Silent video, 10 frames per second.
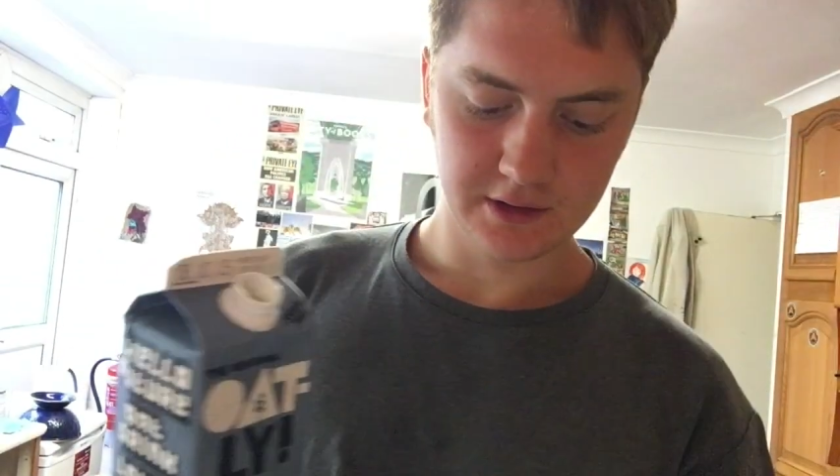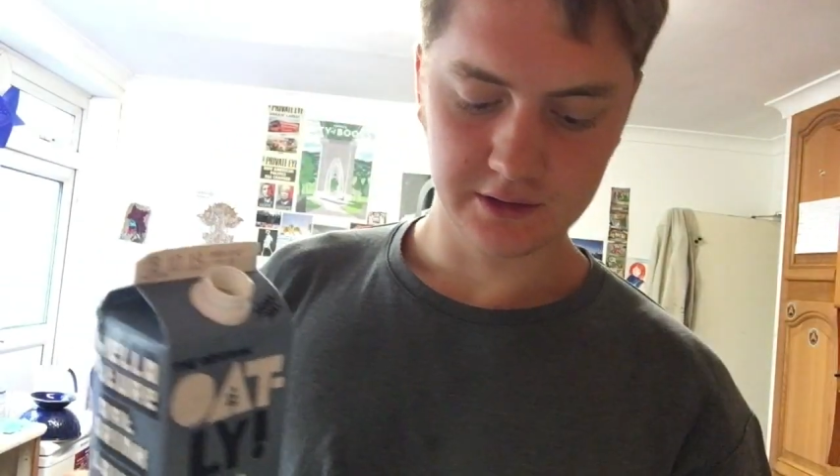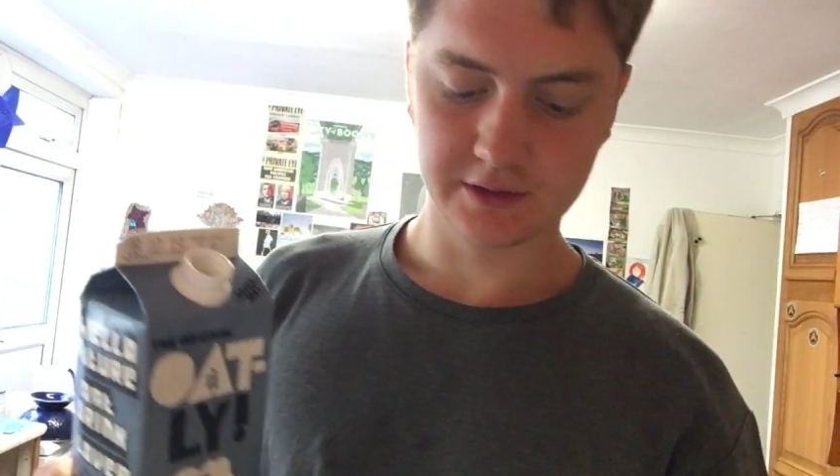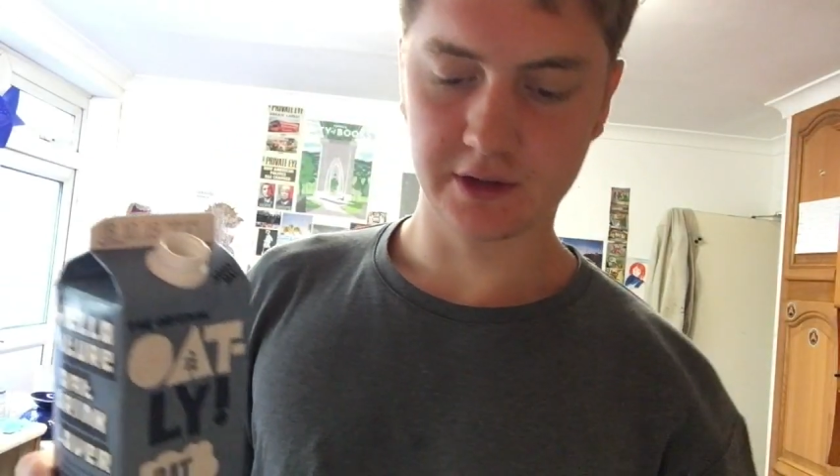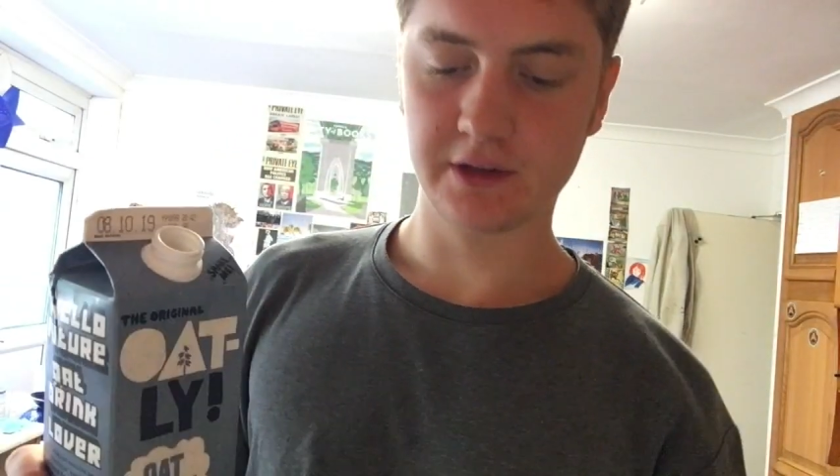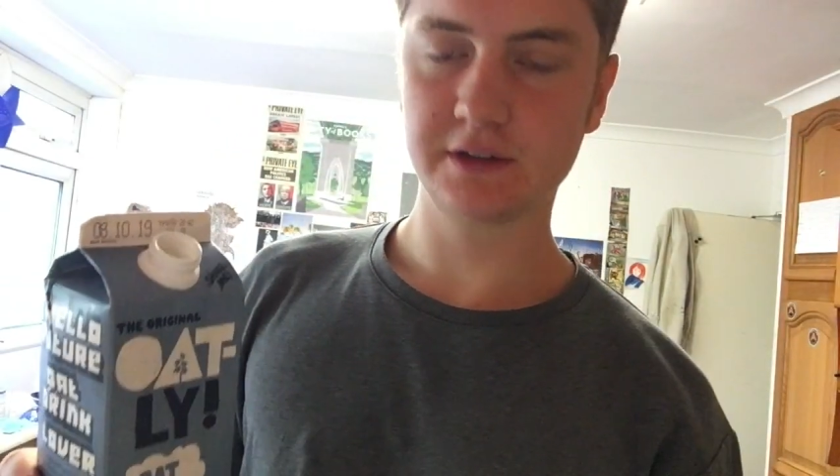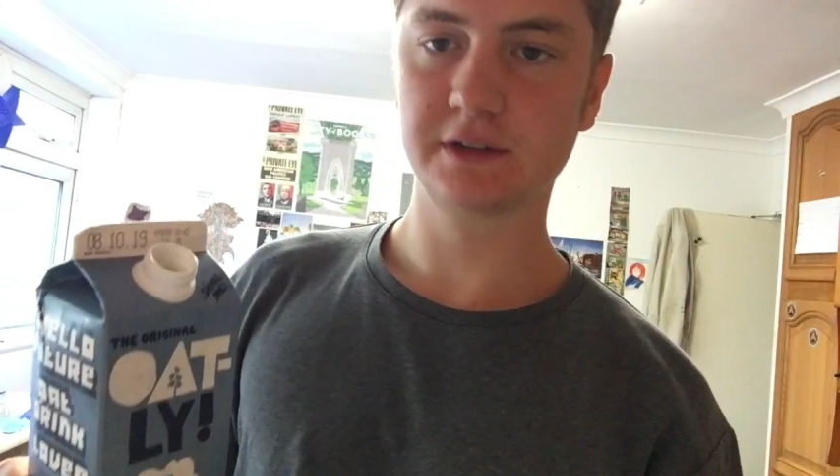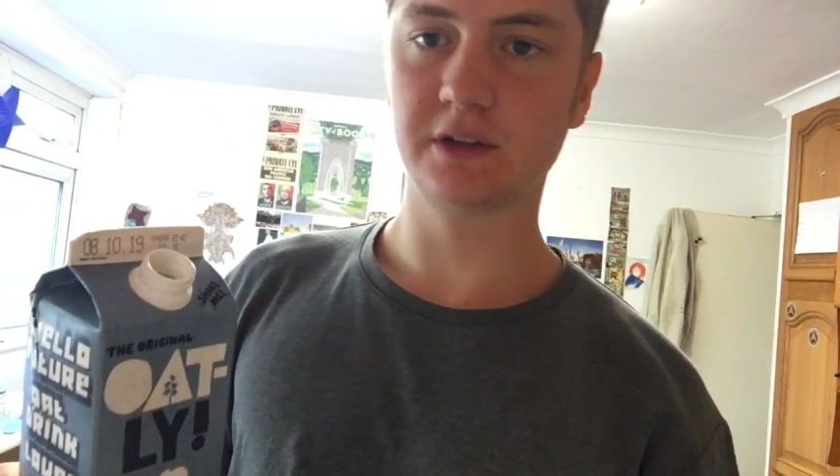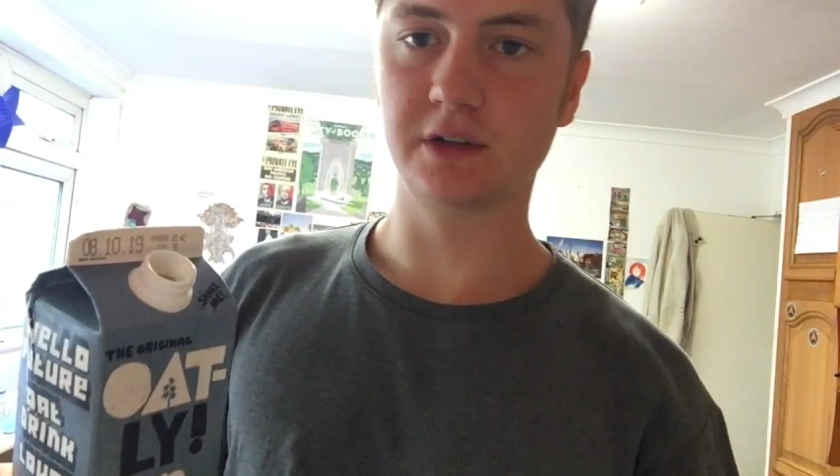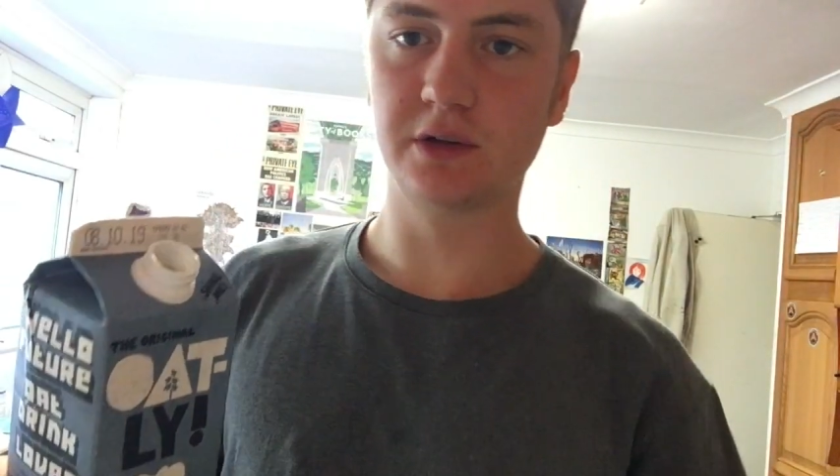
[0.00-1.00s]
So this is
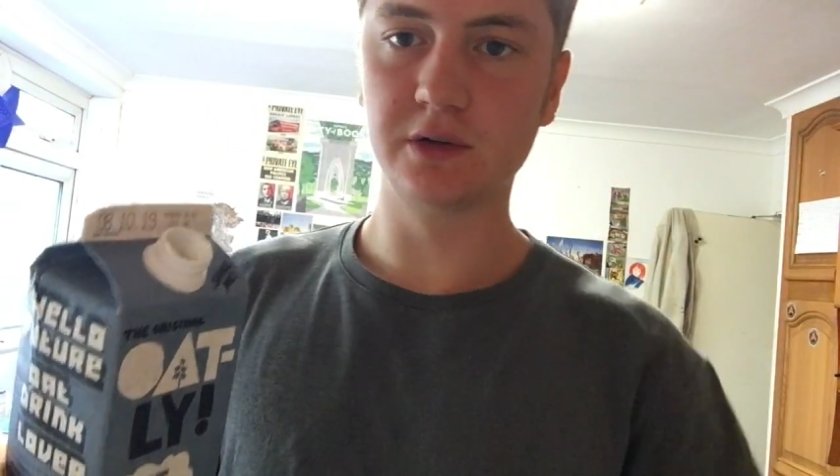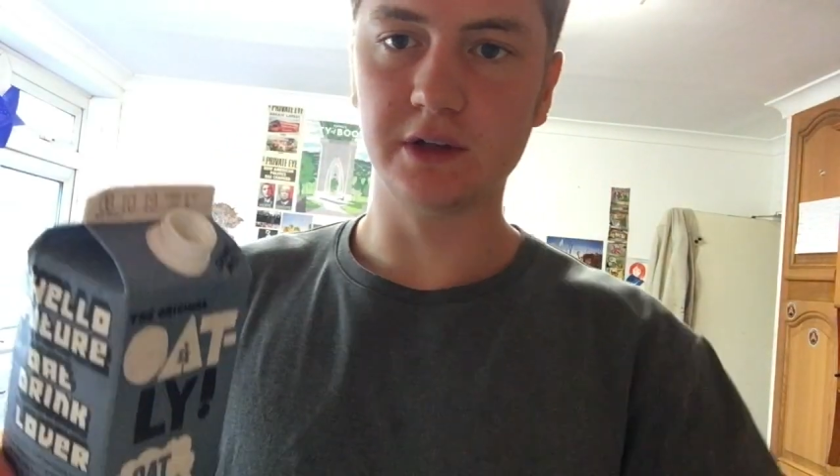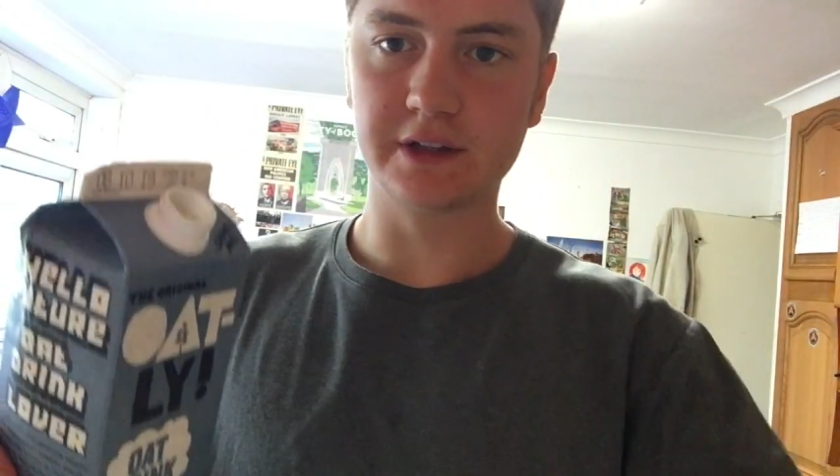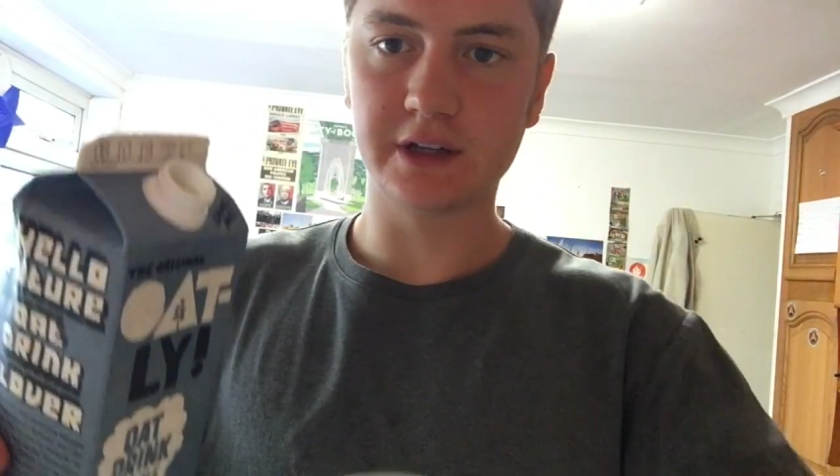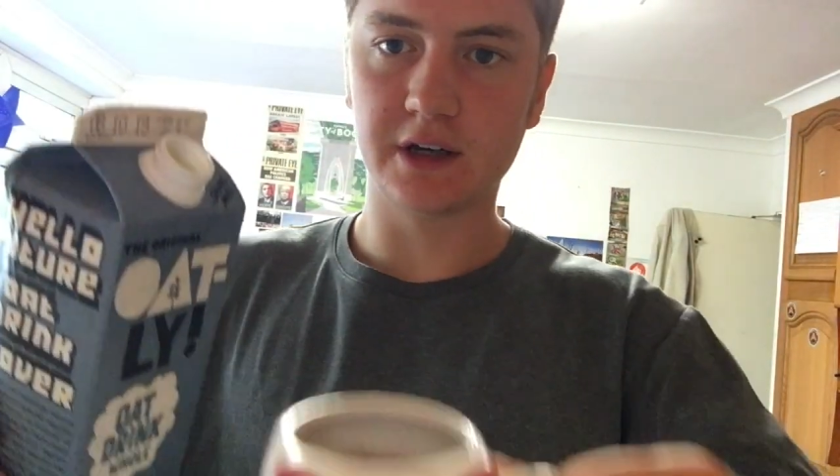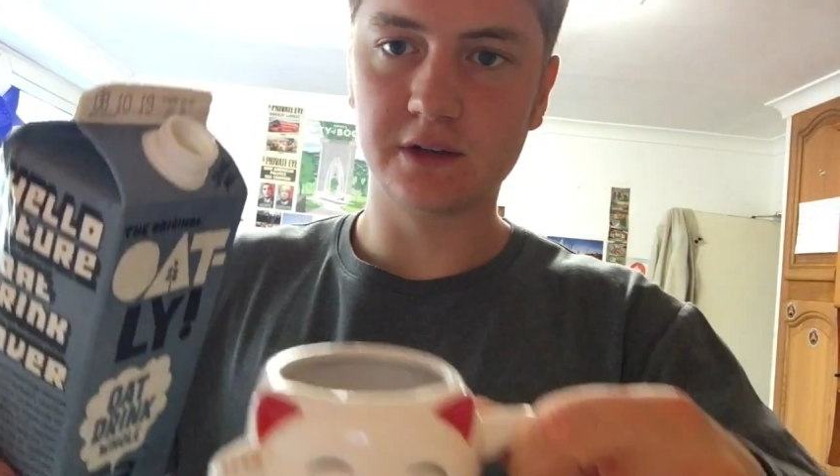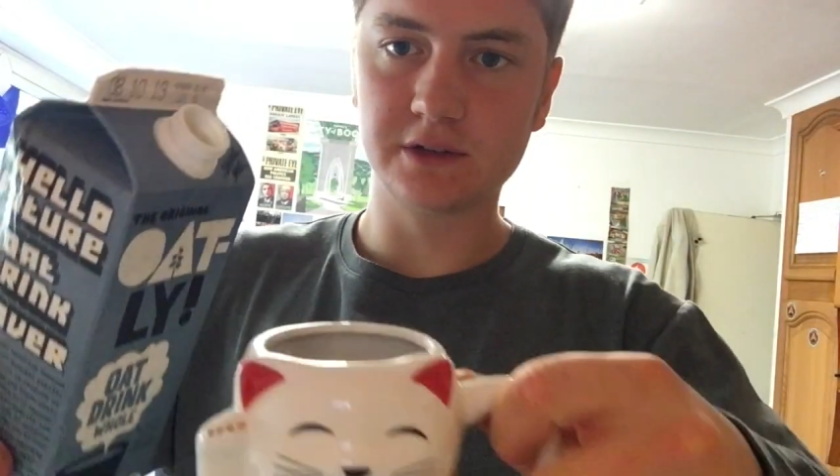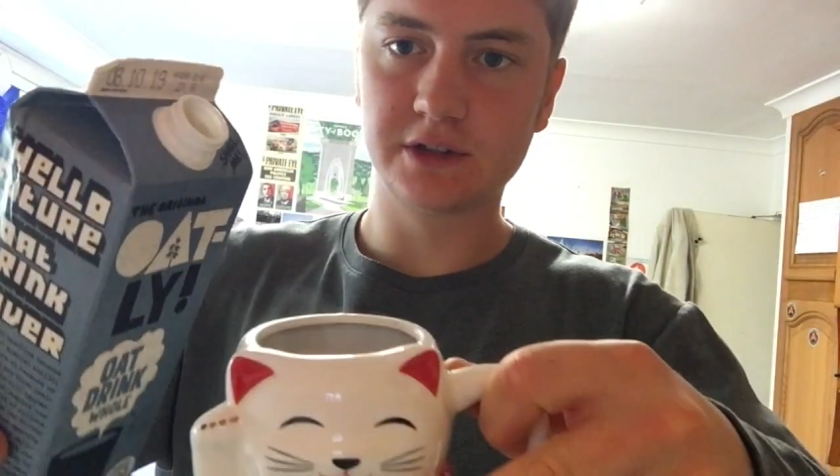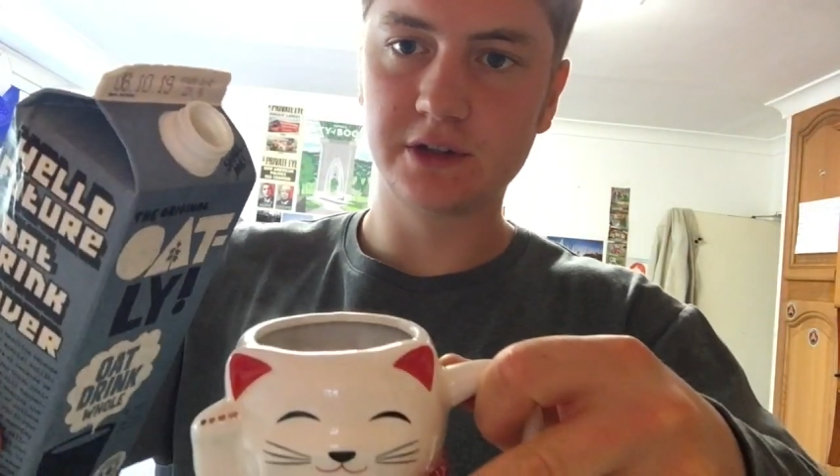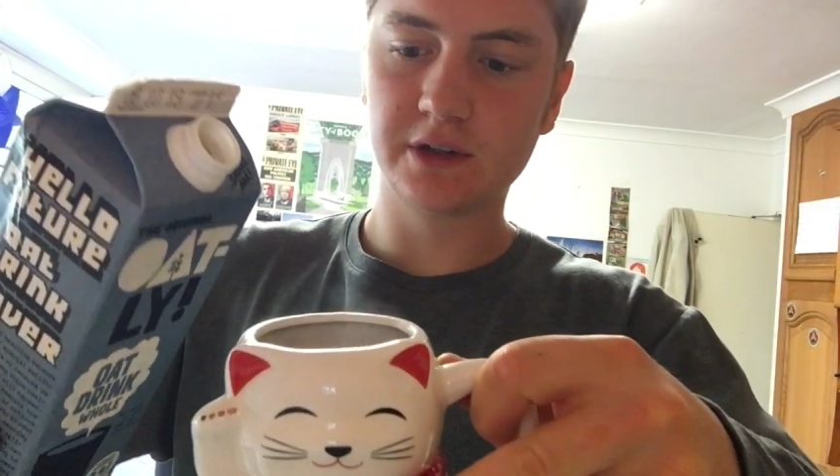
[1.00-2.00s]
going to cool it
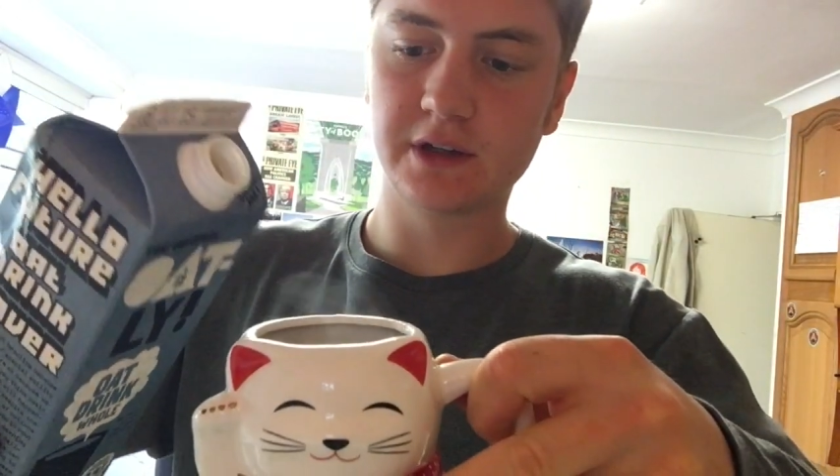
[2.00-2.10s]
down too.